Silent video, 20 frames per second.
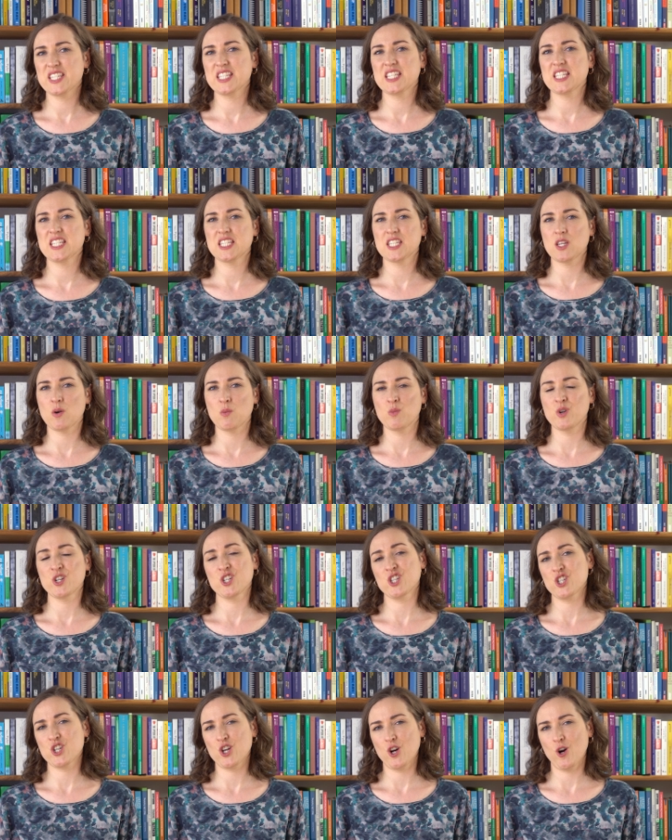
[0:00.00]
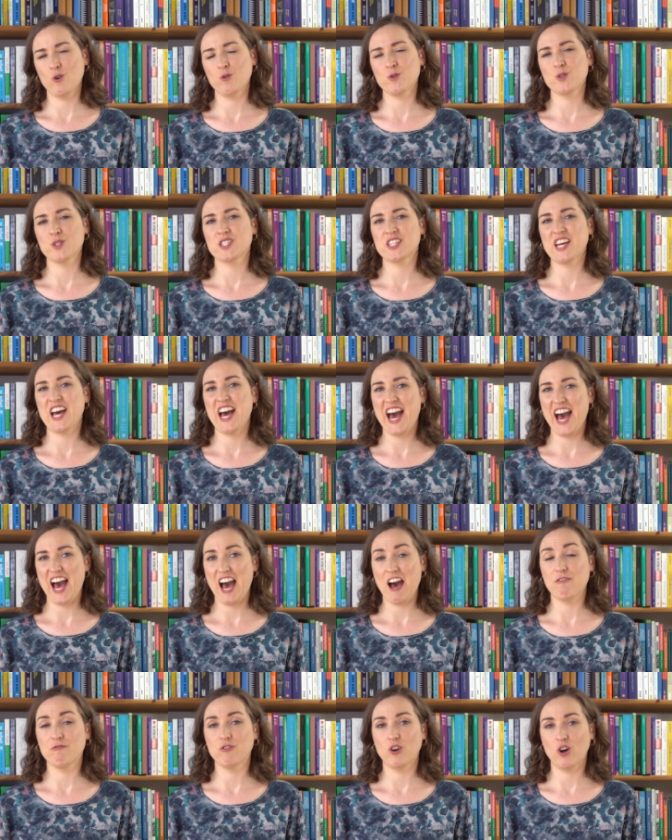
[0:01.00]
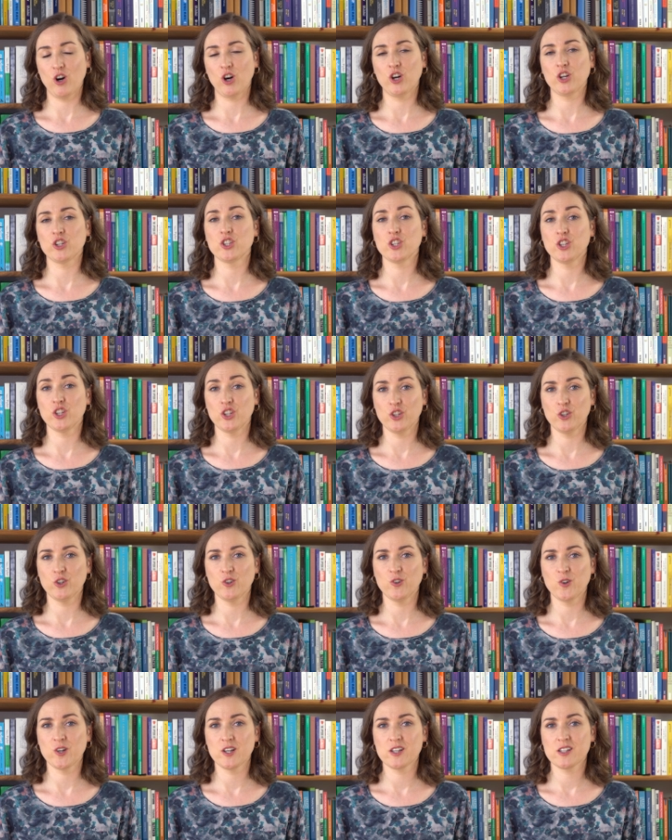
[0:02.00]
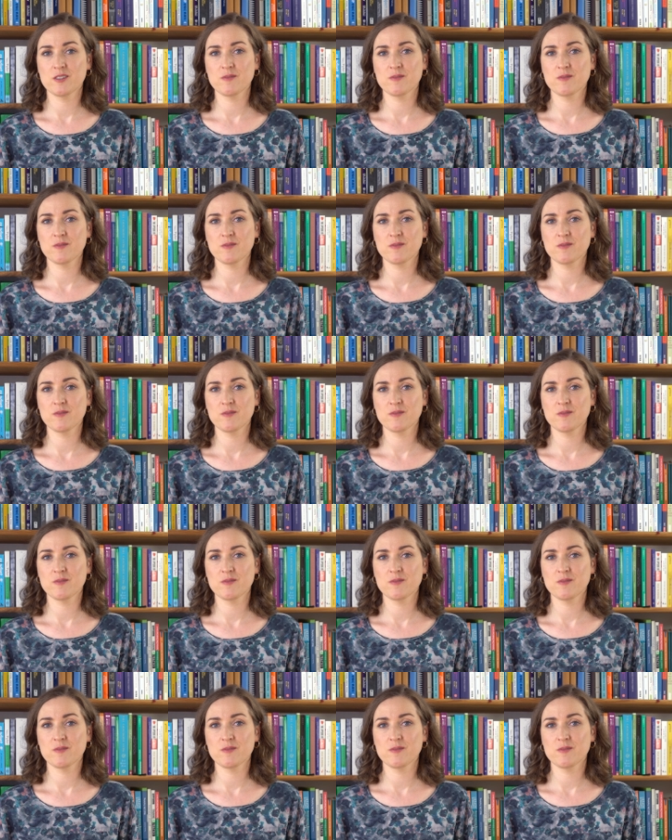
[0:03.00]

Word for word: someone chose to have on you.